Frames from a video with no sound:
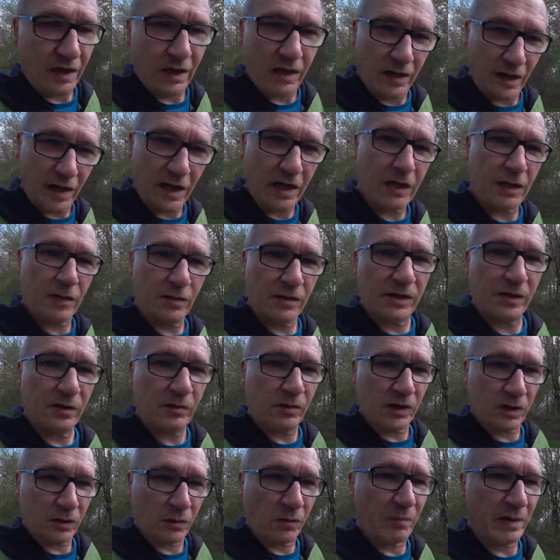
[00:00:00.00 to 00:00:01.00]
I
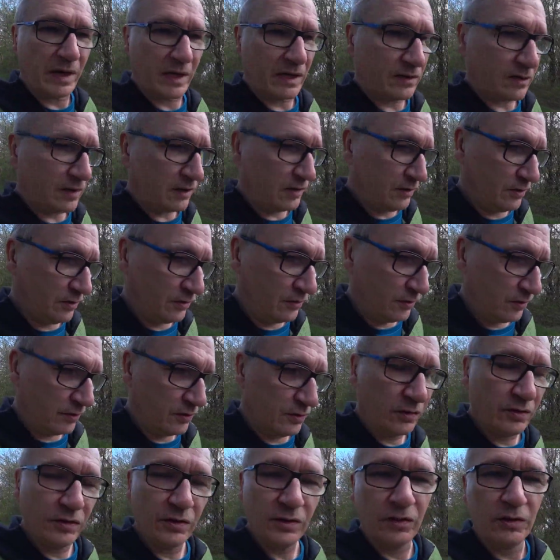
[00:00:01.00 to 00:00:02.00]
highly recommend
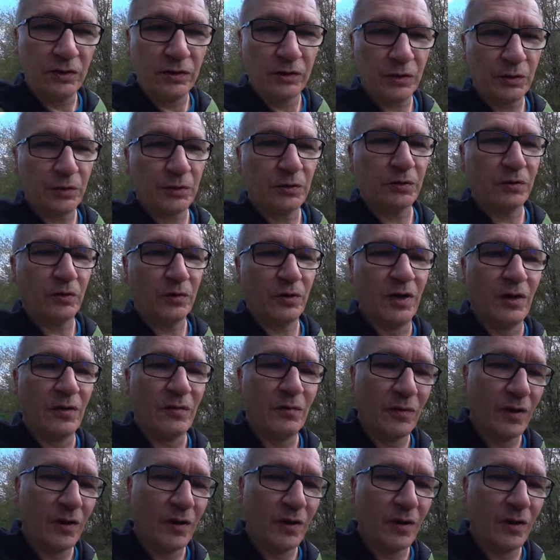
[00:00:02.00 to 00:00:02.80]
to